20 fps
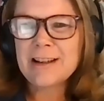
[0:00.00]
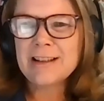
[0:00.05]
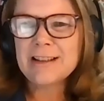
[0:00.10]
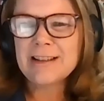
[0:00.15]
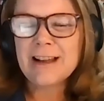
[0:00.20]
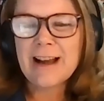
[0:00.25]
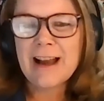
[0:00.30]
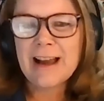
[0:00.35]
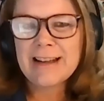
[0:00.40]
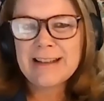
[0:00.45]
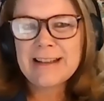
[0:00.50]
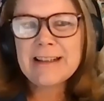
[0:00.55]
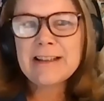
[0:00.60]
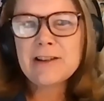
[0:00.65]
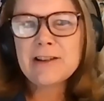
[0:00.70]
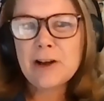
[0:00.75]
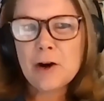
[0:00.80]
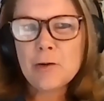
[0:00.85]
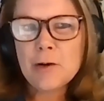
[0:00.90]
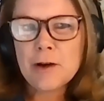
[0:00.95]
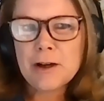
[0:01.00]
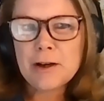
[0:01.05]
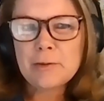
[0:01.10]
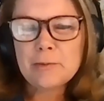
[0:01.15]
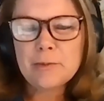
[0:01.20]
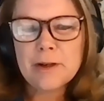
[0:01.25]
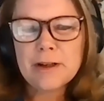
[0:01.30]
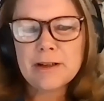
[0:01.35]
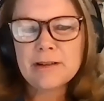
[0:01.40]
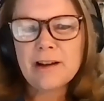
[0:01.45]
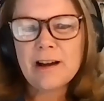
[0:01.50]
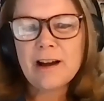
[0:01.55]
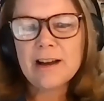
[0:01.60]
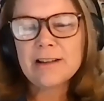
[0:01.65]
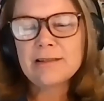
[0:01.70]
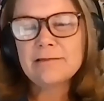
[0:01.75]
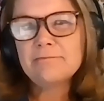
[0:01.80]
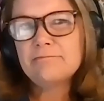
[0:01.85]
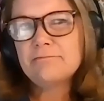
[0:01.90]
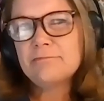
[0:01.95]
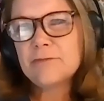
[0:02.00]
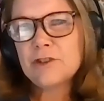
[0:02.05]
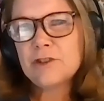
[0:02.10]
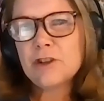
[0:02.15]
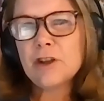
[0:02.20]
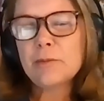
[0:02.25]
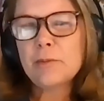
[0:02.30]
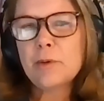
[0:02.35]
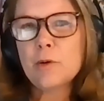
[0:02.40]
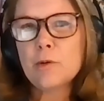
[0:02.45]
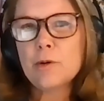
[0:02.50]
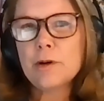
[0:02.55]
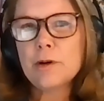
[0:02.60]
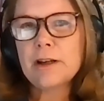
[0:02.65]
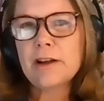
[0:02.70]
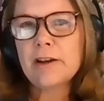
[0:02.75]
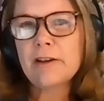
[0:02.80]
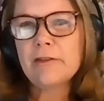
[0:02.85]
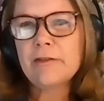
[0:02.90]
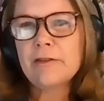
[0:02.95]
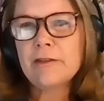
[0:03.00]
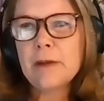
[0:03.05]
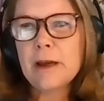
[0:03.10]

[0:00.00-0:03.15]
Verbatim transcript: It's like I did not know him, but not to the point of